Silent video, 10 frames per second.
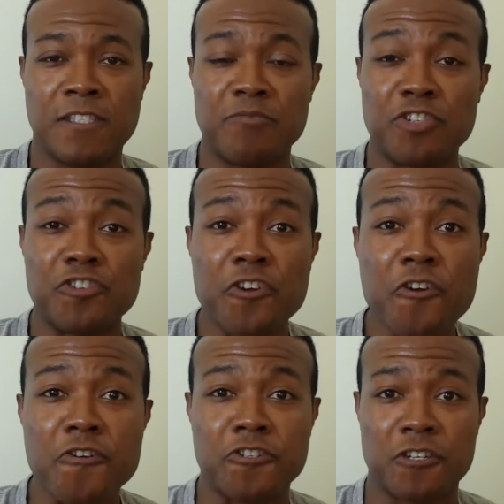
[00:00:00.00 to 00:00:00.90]

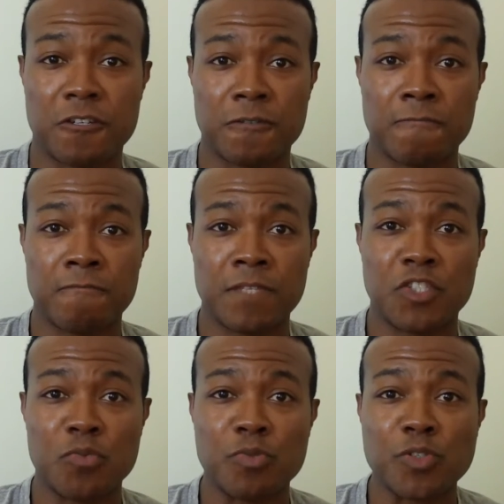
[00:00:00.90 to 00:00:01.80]
detergent,
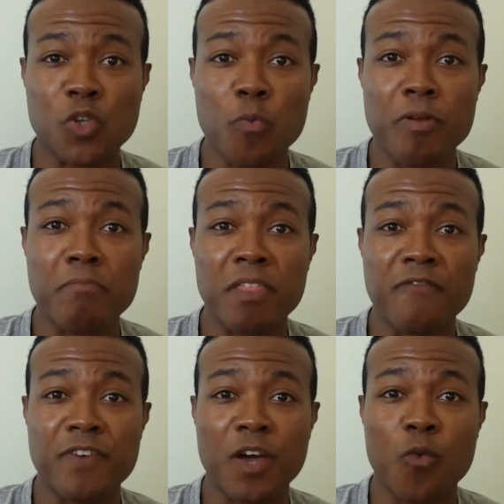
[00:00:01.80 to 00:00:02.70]
some soap and
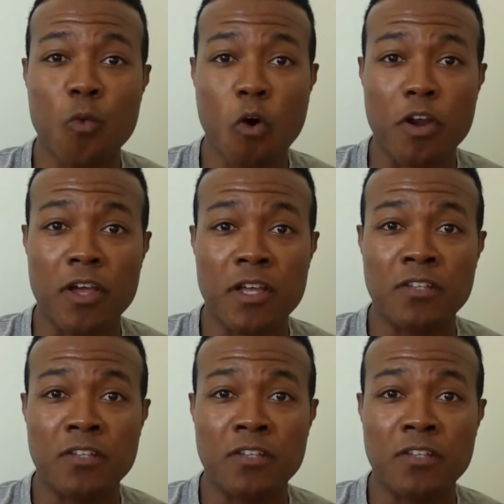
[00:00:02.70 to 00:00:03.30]
motherfucking water.